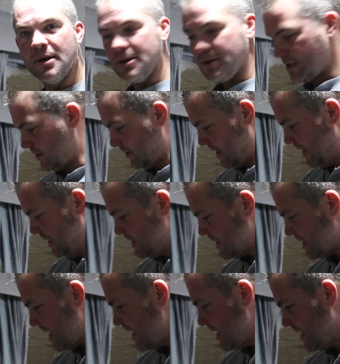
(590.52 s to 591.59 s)
So So
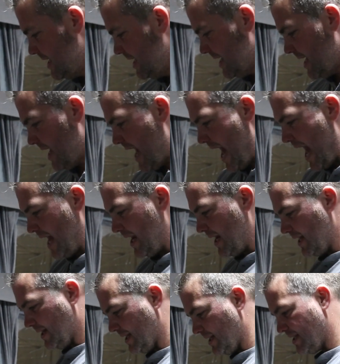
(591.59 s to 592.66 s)
inside here,
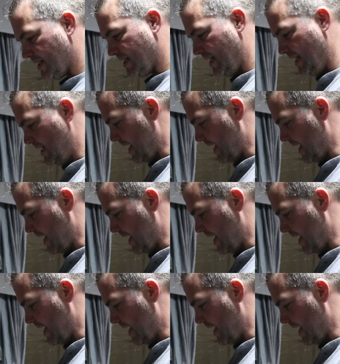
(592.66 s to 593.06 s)
under this seat